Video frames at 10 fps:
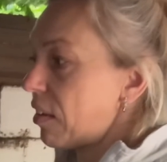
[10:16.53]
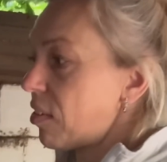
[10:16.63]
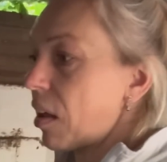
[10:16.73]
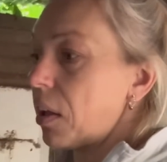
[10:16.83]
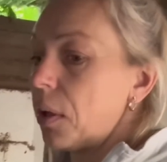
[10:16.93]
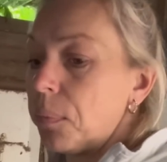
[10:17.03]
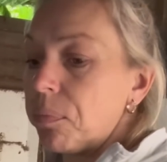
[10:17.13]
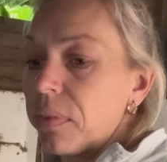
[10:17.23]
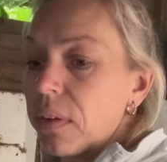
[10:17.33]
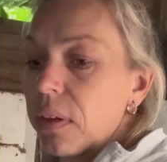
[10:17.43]
So
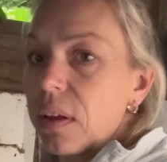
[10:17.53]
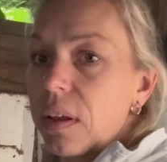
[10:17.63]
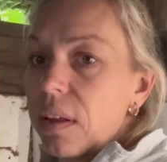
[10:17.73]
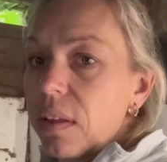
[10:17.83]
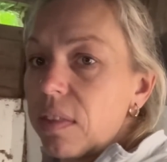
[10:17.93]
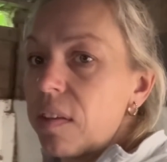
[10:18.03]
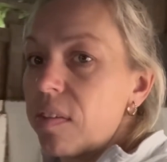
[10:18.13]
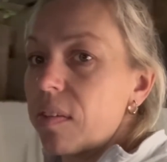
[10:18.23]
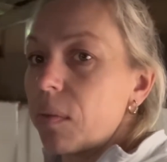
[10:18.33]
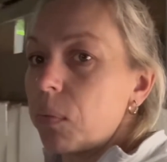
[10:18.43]

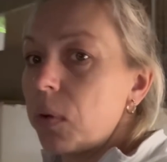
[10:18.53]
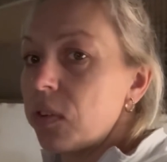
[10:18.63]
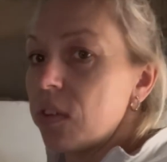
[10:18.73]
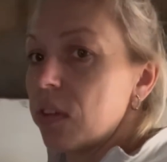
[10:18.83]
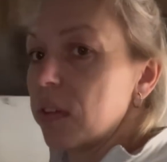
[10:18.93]
this wasn't,